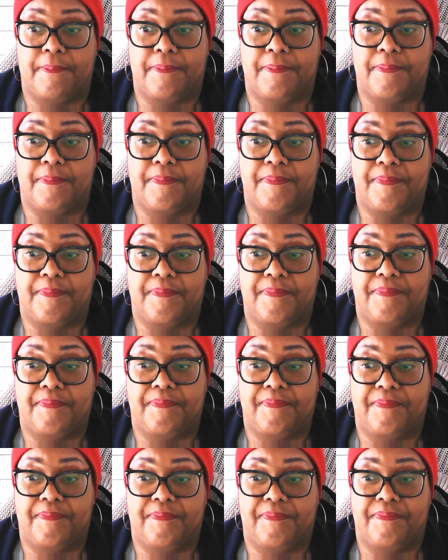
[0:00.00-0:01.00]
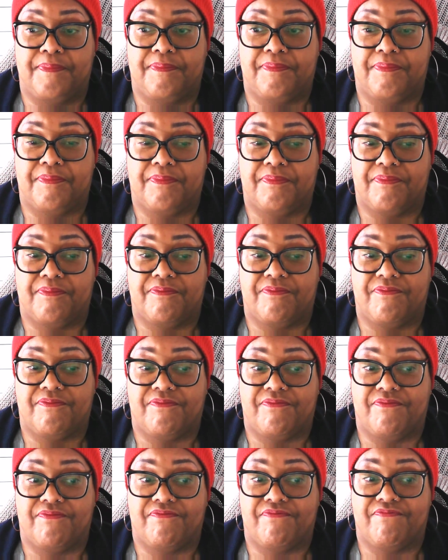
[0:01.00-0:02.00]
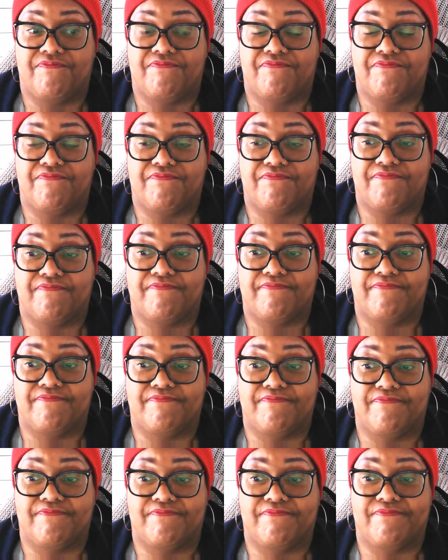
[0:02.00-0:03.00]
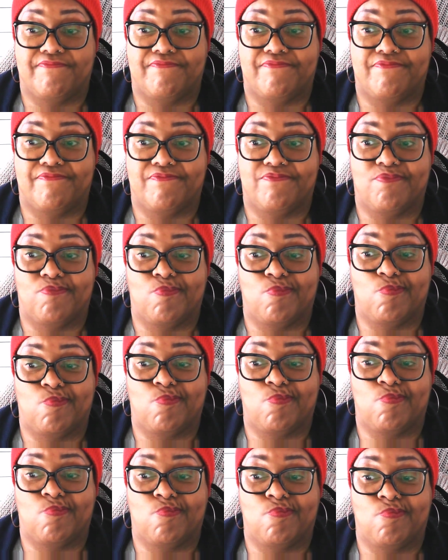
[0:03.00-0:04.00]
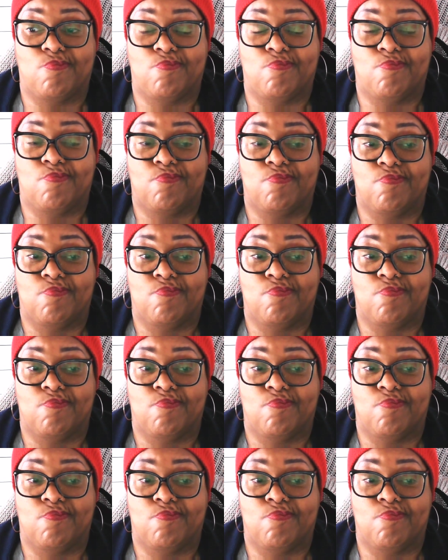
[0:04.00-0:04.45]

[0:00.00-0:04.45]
(silence)